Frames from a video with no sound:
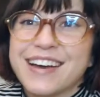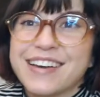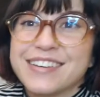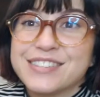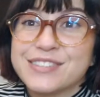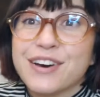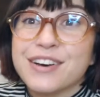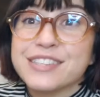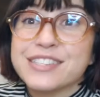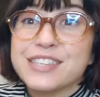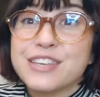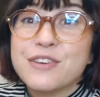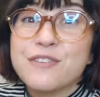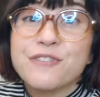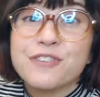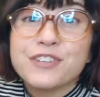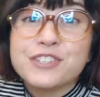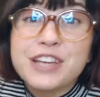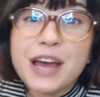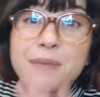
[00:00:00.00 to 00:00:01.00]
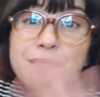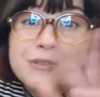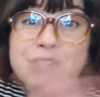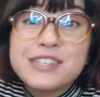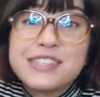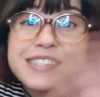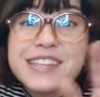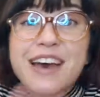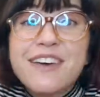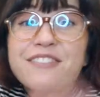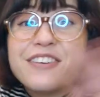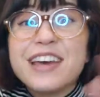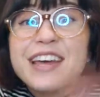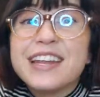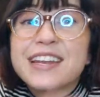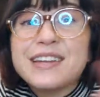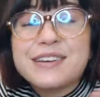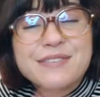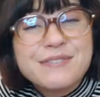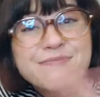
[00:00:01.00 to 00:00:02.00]
So I'll see you for chapter 7.
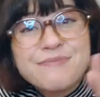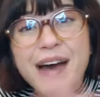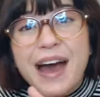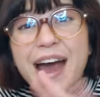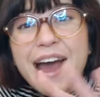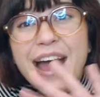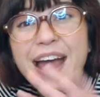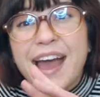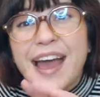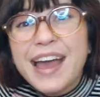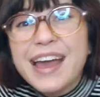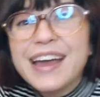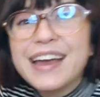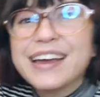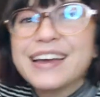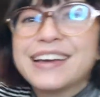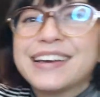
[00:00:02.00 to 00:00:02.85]
Bye!